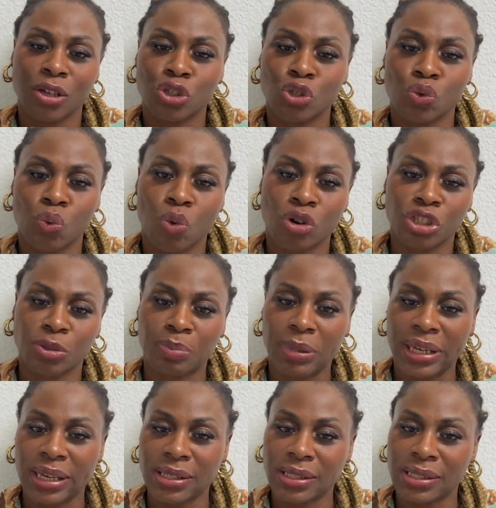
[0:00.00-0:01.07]
to wash
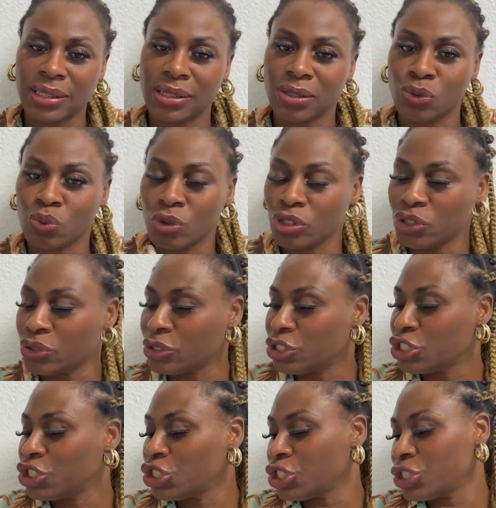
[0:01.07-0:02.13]
plates, to wash your
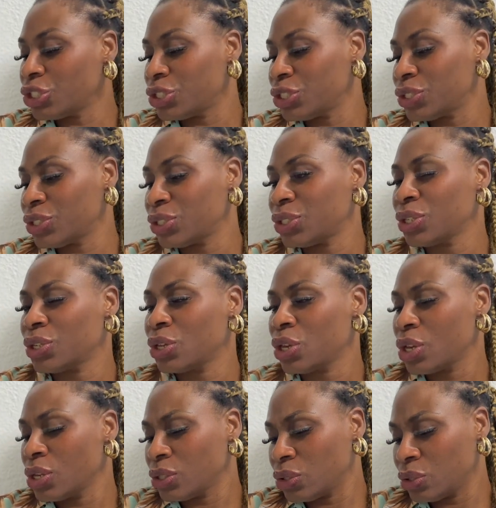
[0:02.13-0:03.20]
dishes.
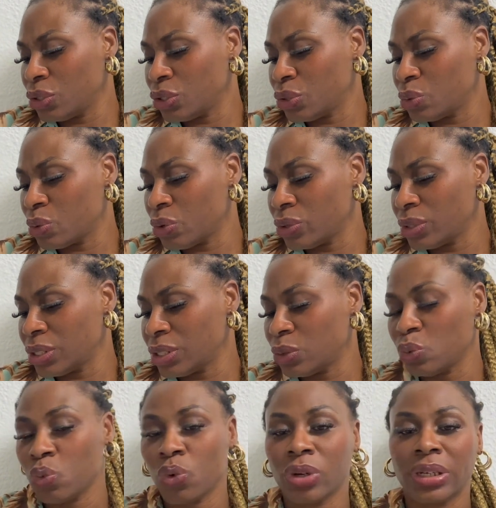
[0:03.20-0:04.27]
So this one is
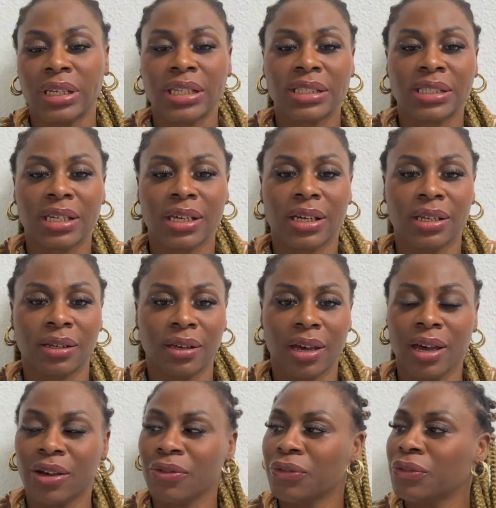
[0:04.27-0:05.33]
1.5
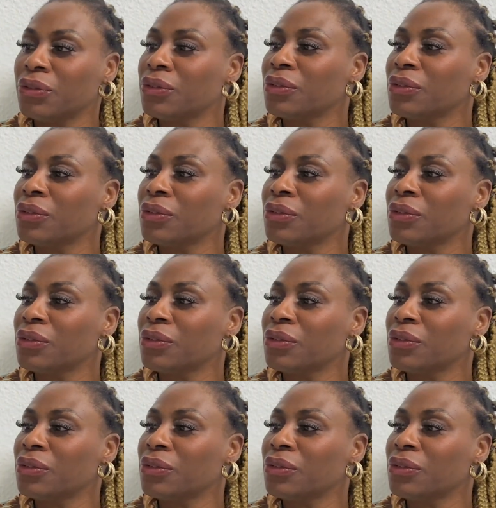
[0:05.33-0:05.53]
liters.